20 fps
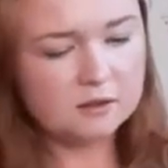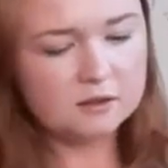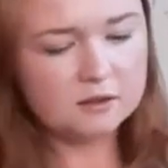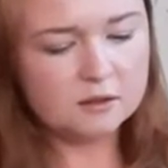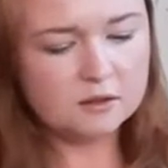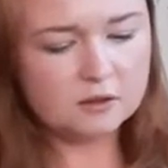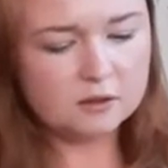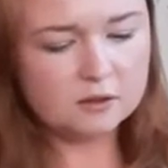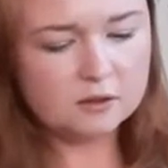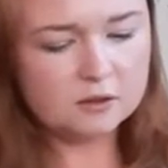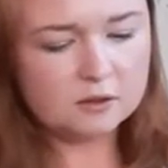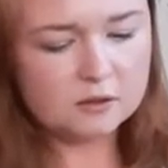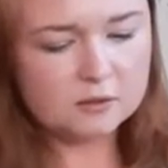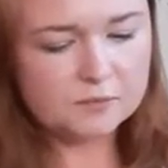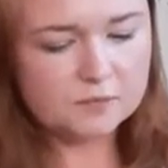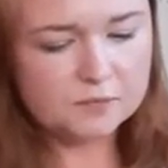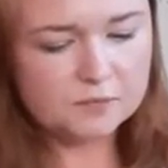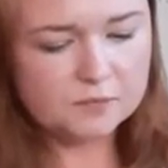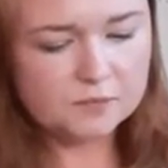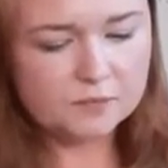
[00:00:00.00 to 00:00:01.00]
your
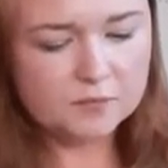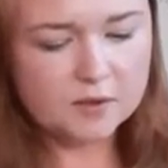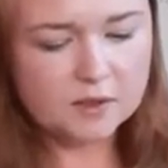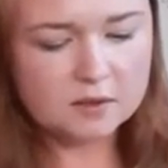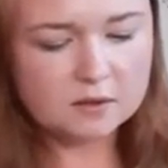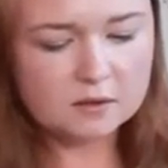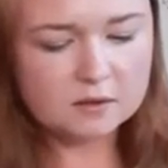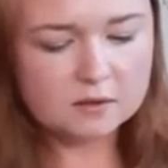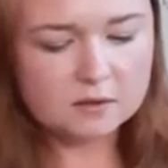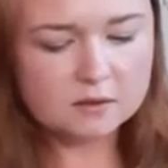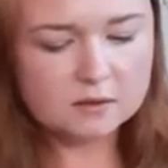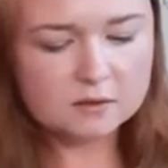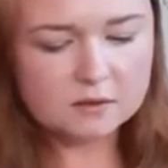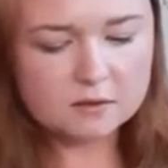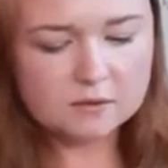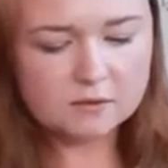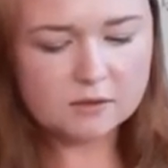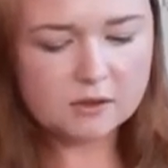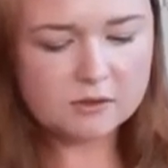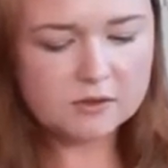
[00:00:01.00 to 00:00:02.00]

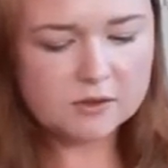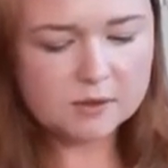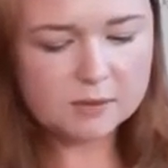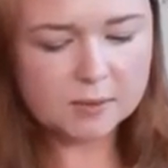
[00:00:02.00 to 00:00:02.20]
florist